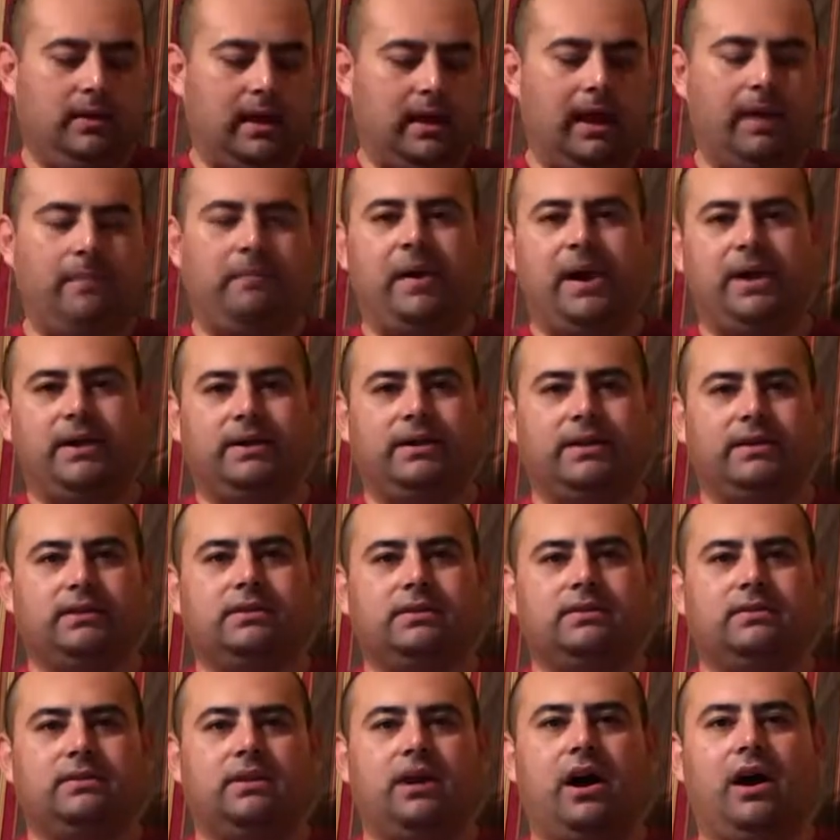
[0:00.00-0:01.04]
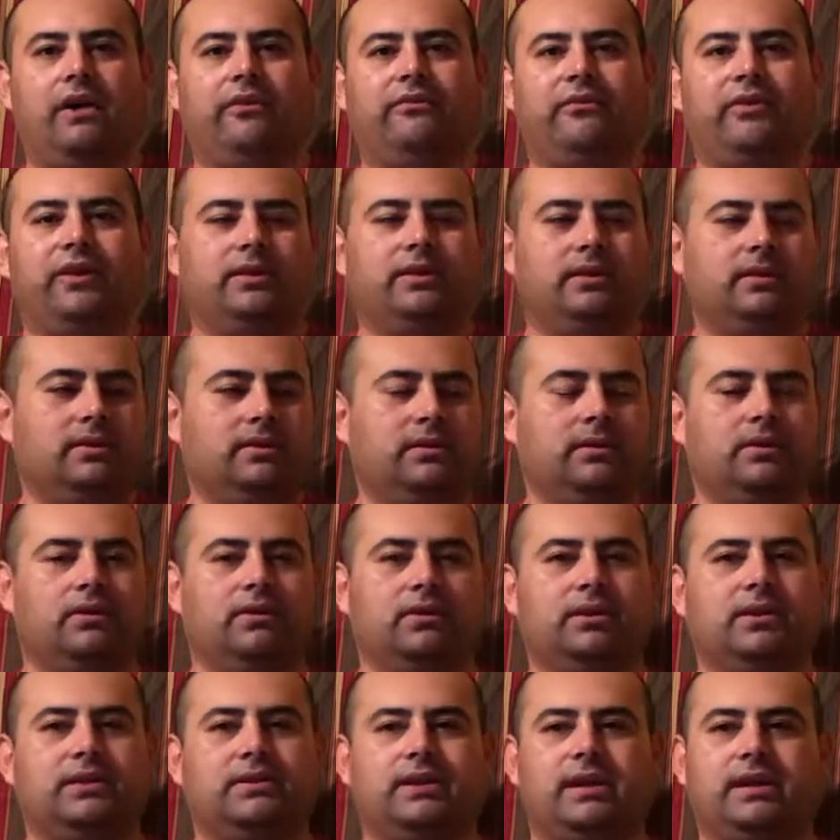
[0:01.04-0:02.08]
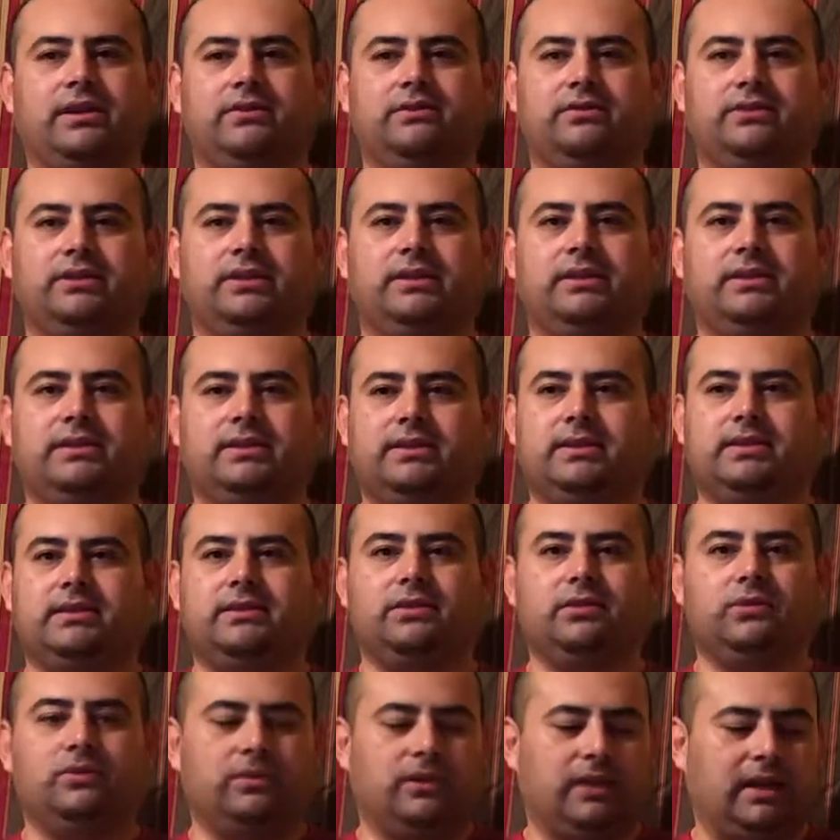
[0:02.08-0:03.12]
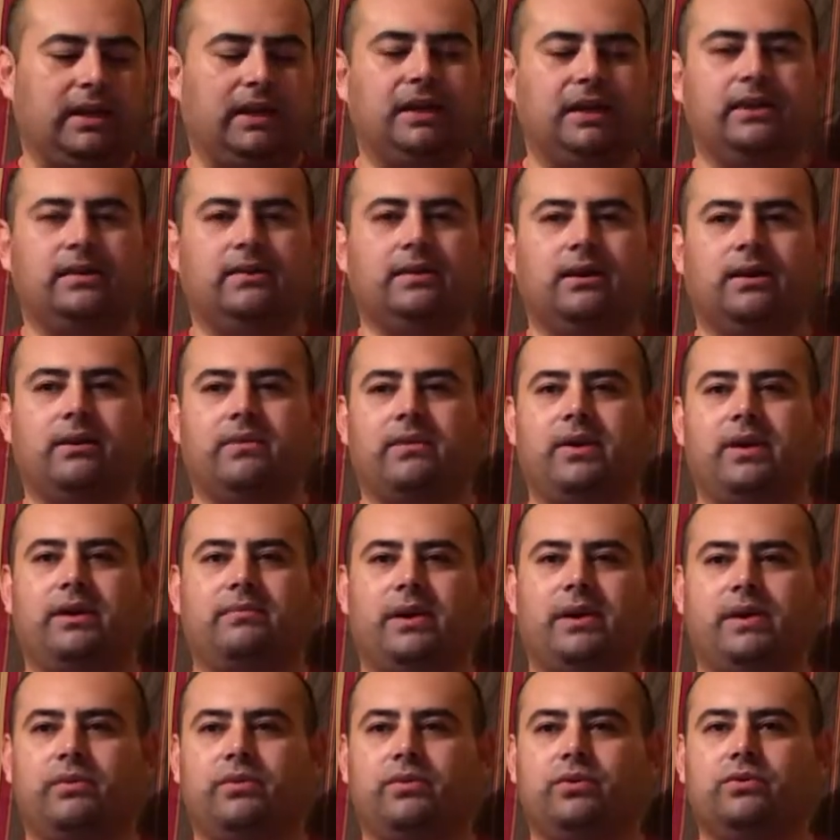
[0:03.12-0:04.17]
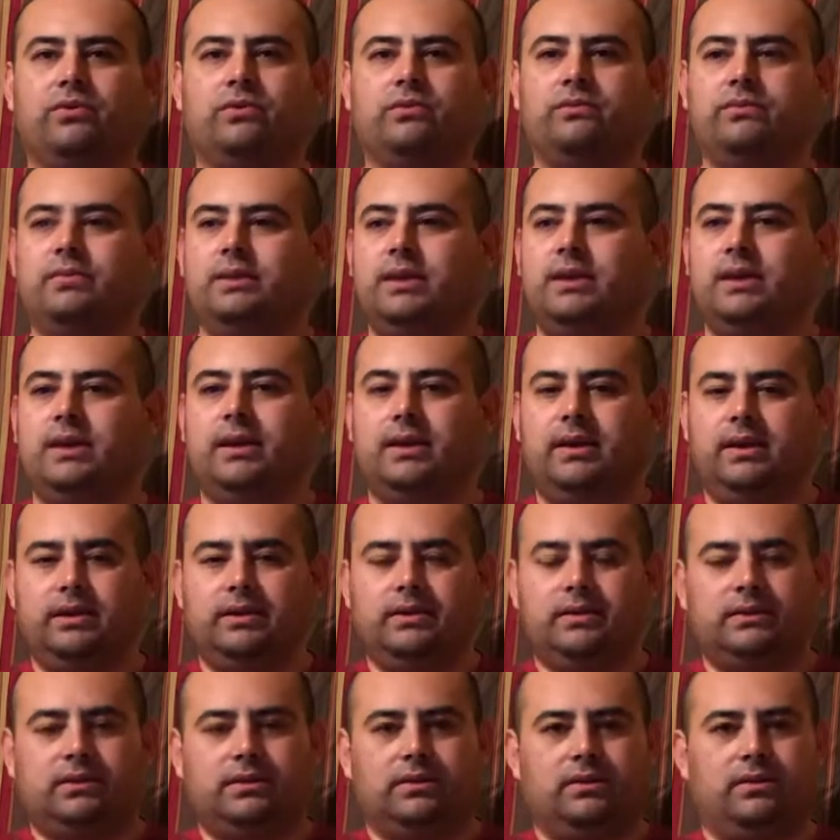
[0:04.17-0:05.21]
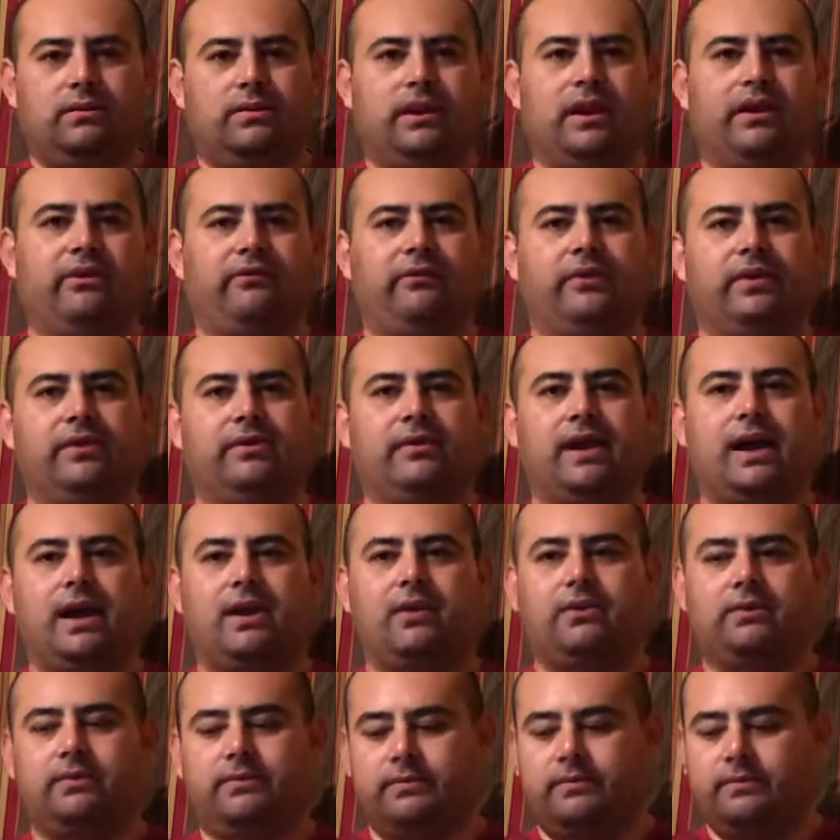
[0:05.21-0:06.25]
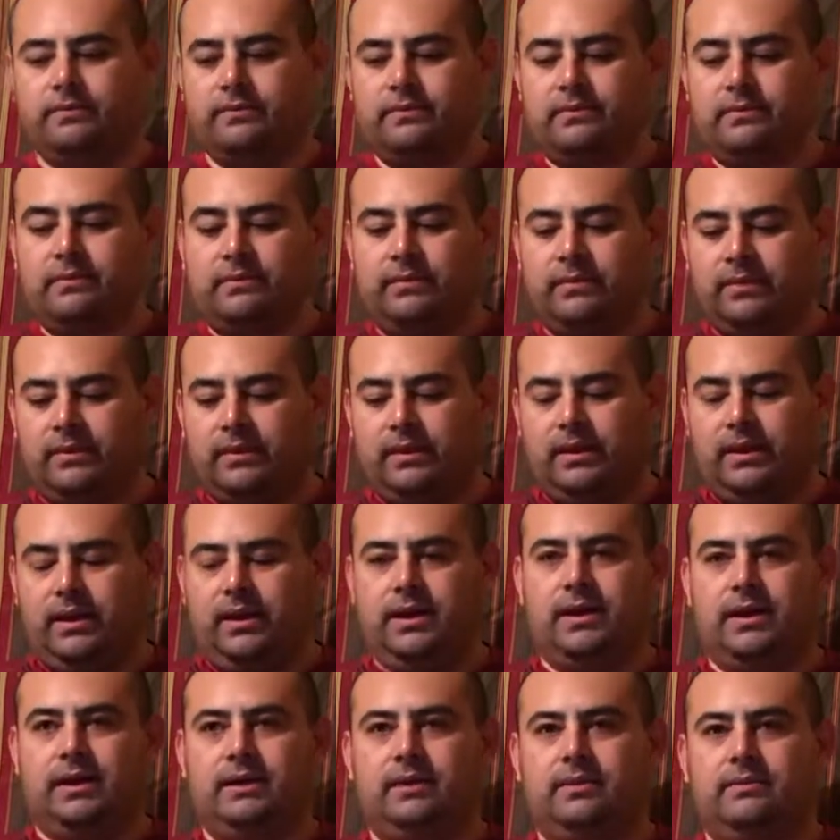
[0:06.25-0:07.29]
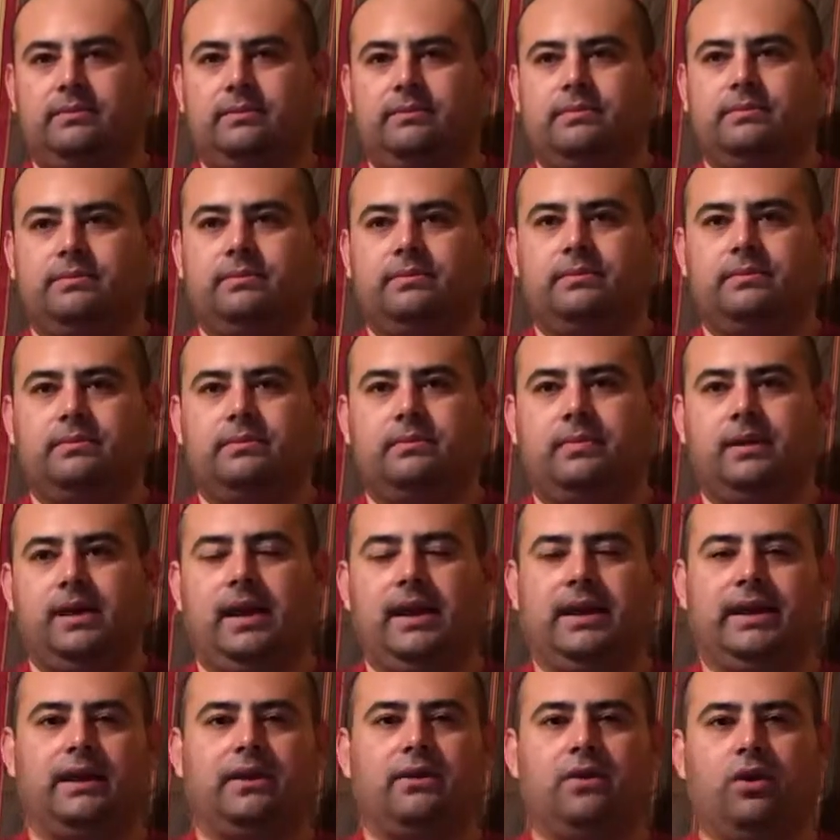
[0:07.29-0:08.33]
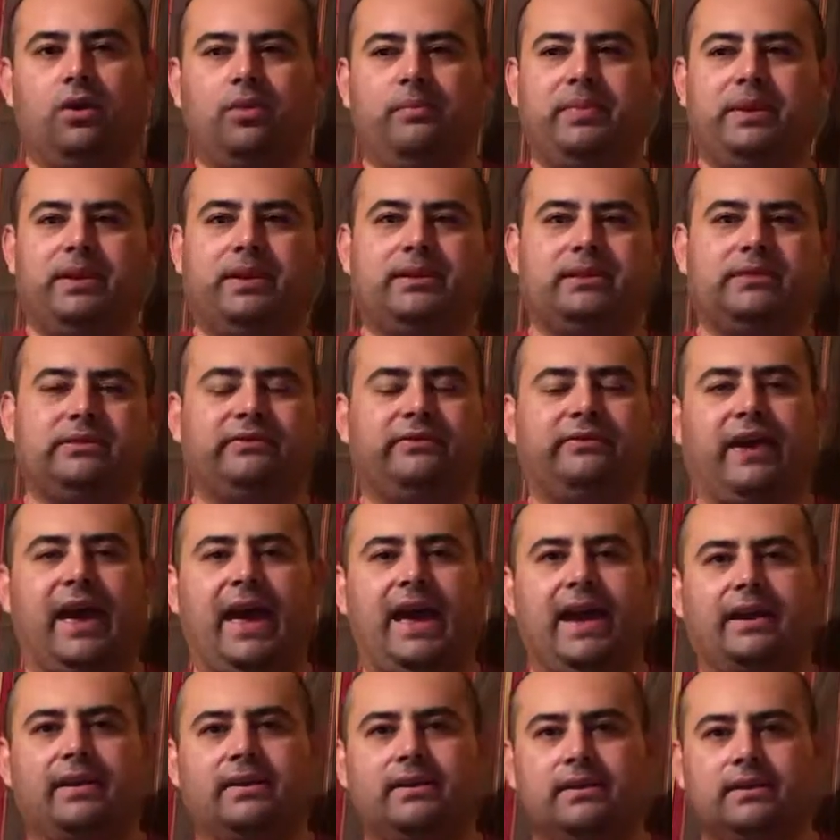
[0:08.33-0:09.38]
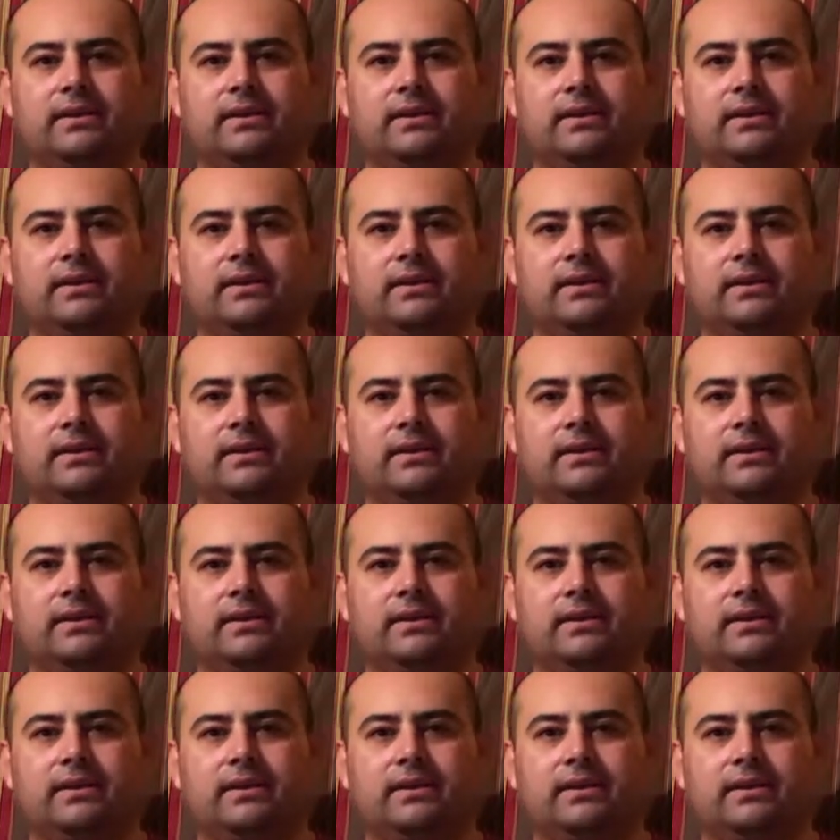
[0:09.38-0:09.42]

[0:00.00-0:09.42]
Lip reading: I buy these often, you know, because I use these to clean around my room. So what I figured out, I can open this fan